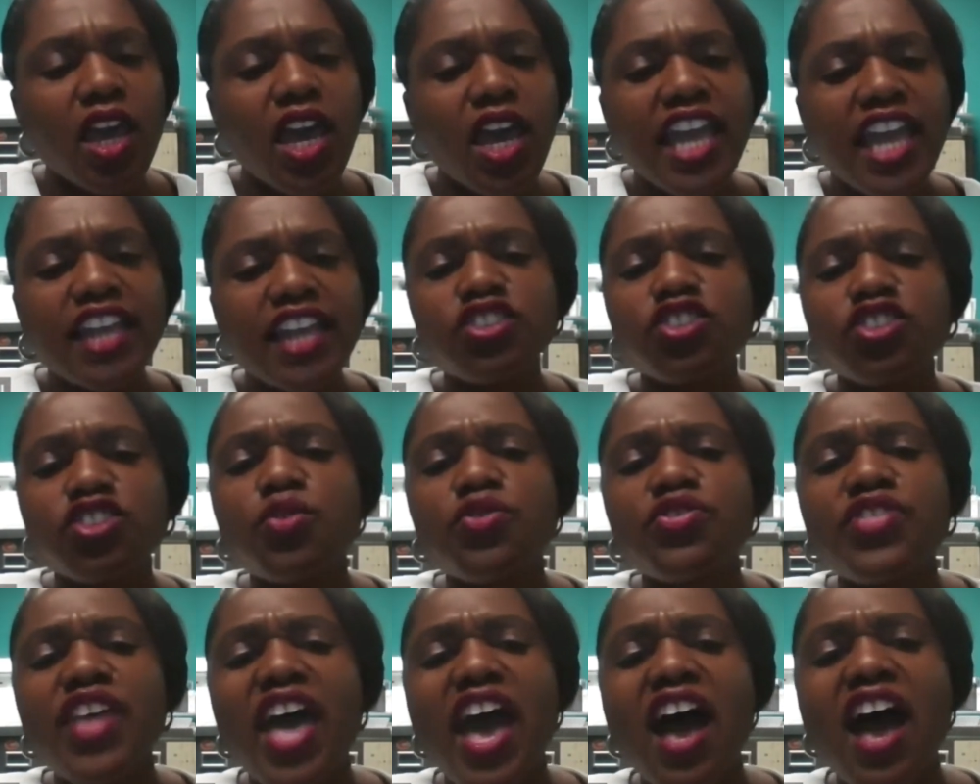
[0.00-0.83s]
In
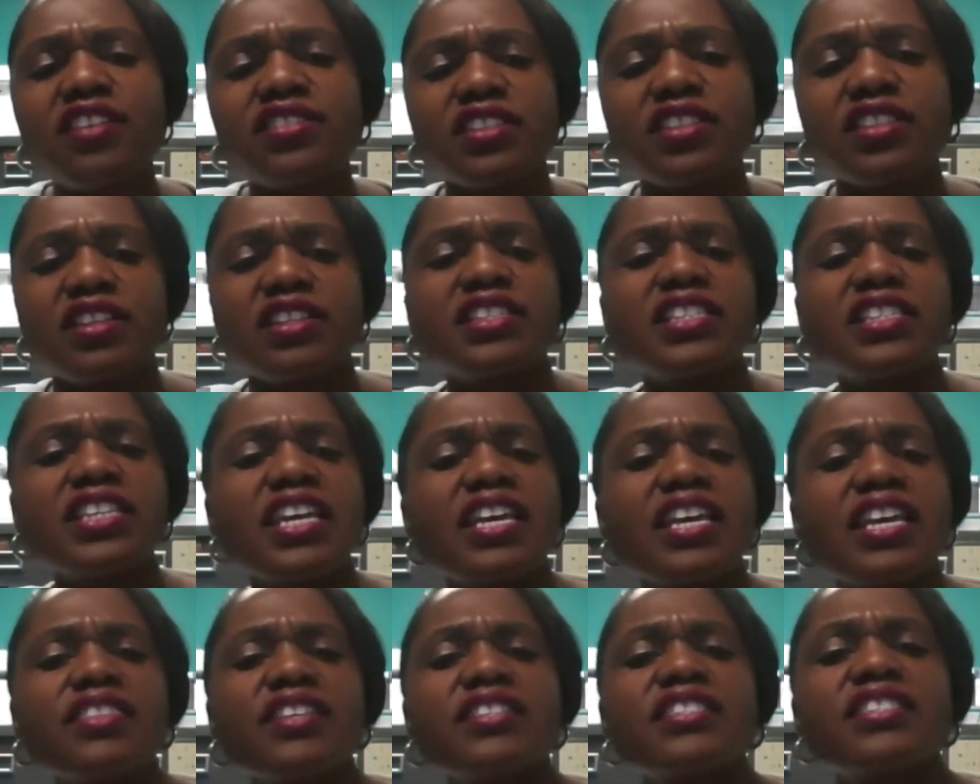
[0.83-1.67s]

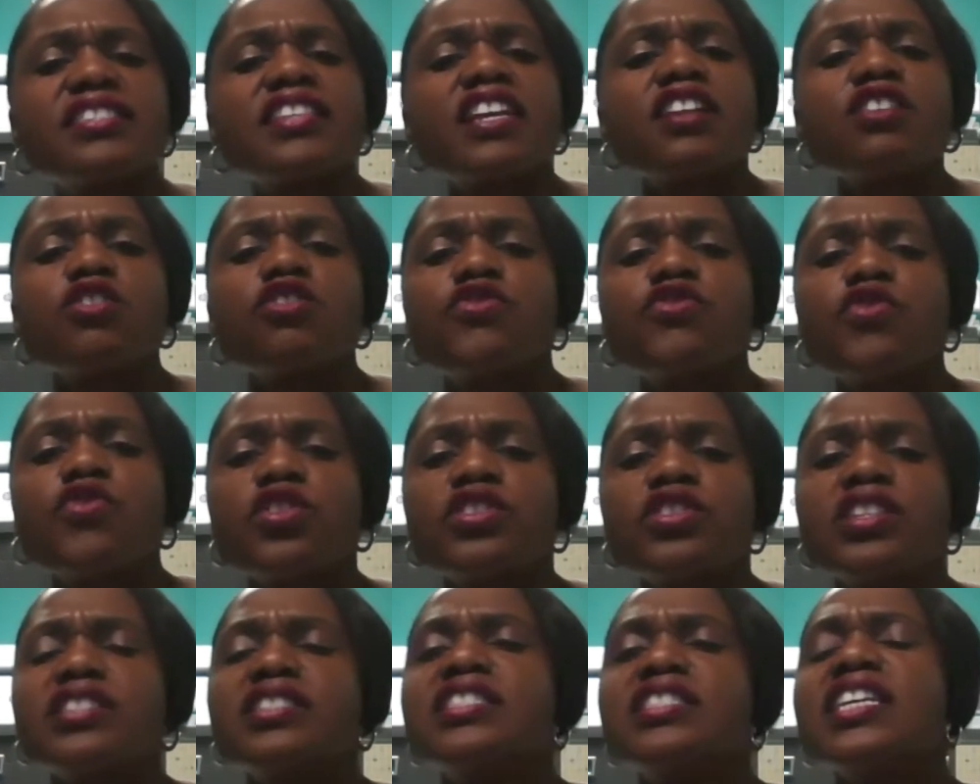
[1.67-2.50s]
2010, the Centers for
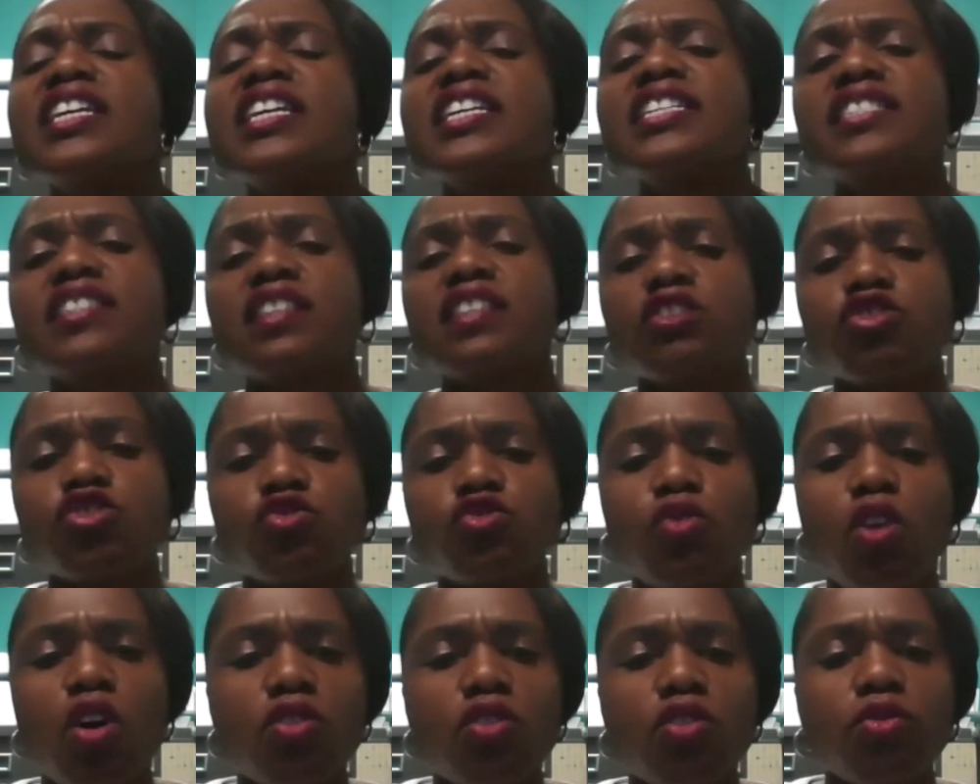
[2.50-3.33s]
Disease
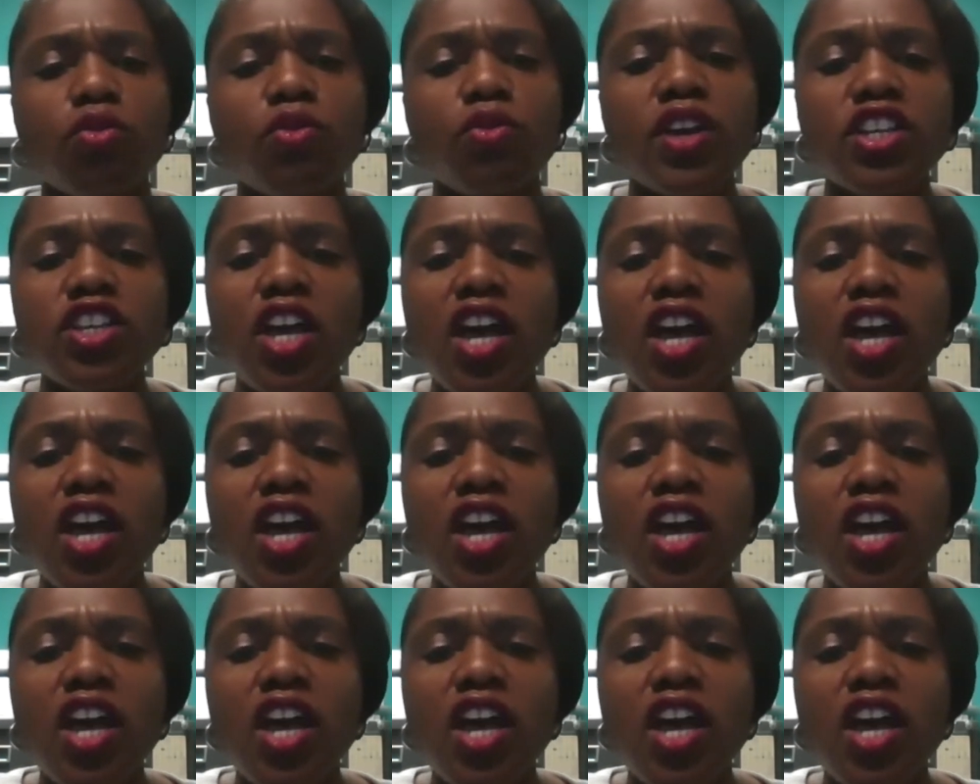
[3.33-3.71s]
Control,